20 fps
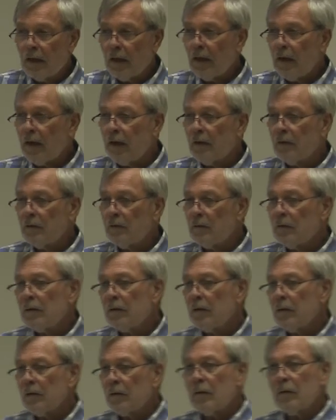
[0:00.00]
And
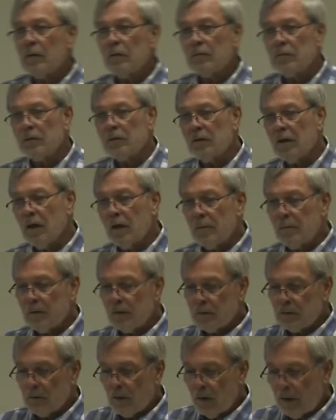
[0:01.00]
if the
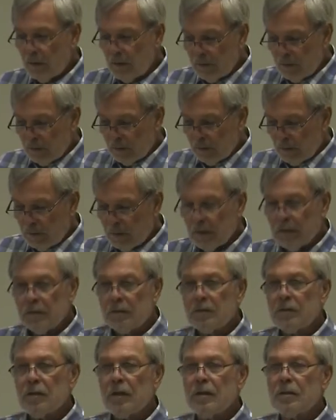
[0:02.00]
timing's right, you can get a
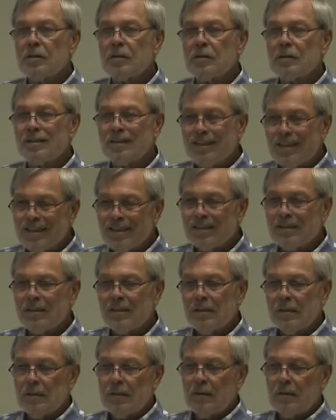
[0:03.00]
chance to see it